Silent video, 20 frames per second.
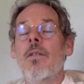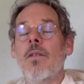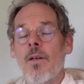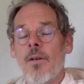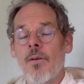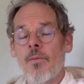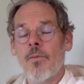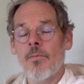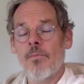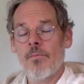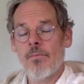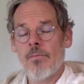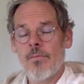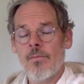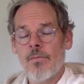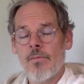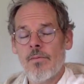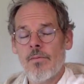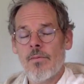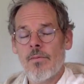to come.
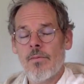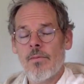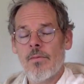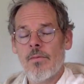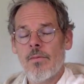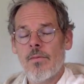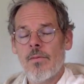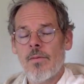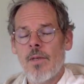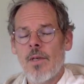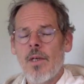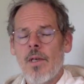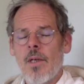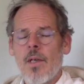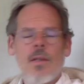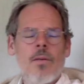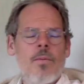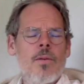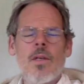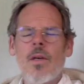
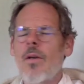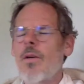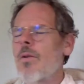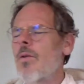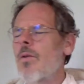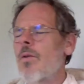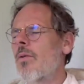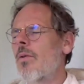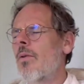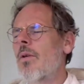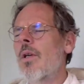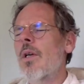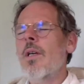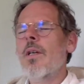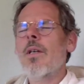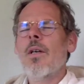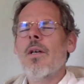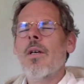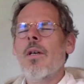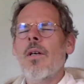There was a whole
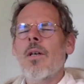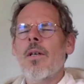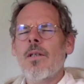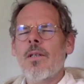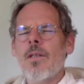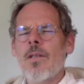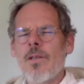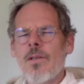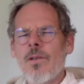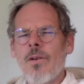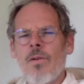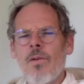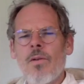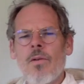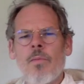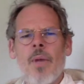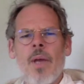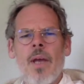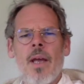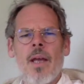
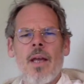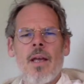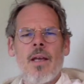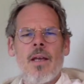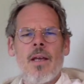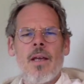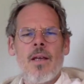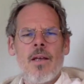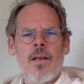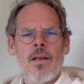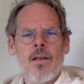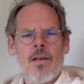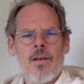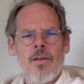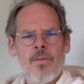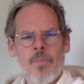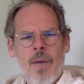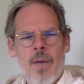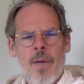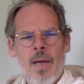sorbet
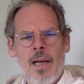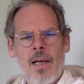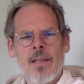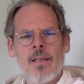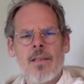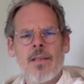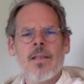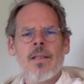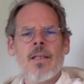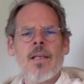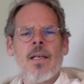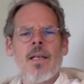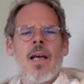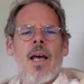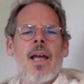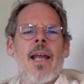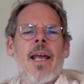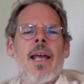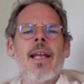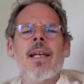of palate,
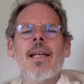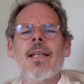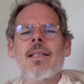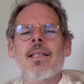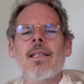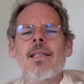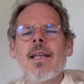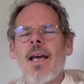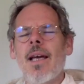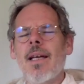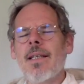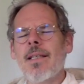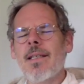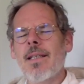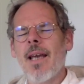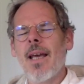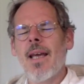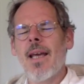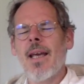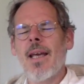an endless
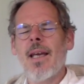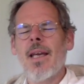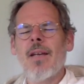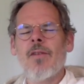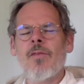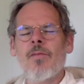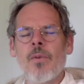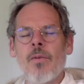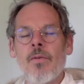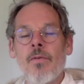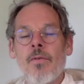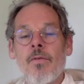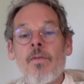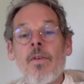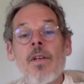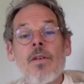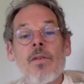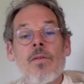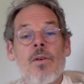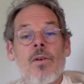cascade of
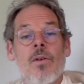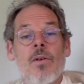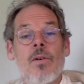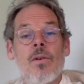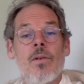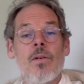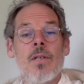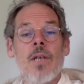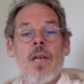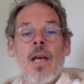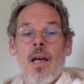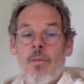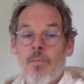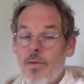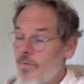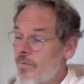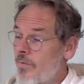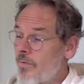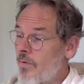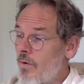profiteroles, and
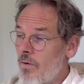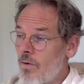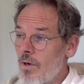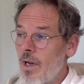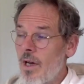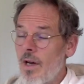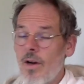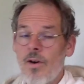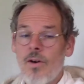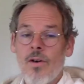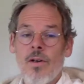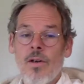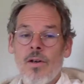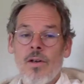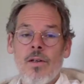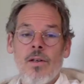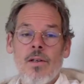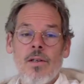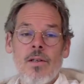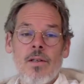before long,
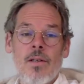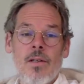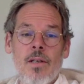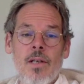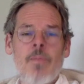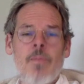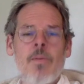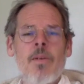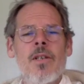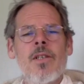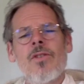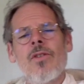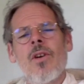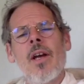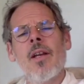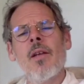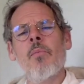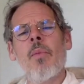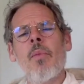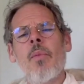he'd be
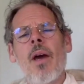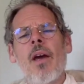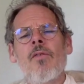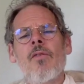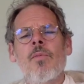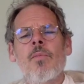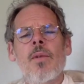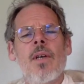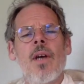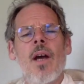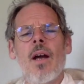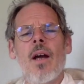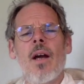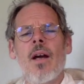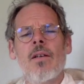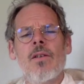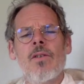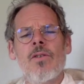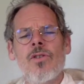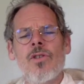striding back from the
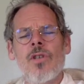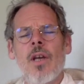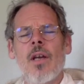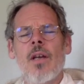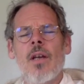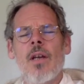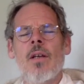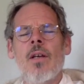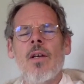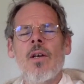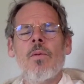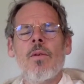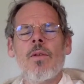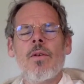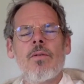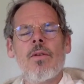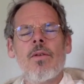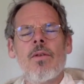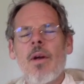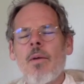garden shed
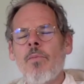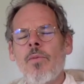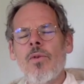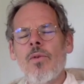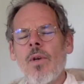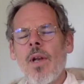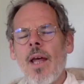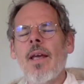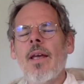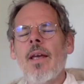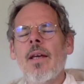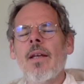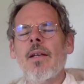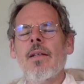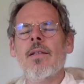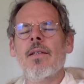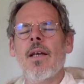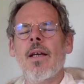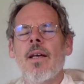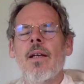with creme brulee in
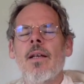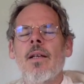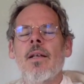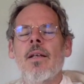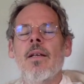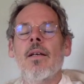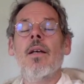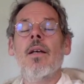his head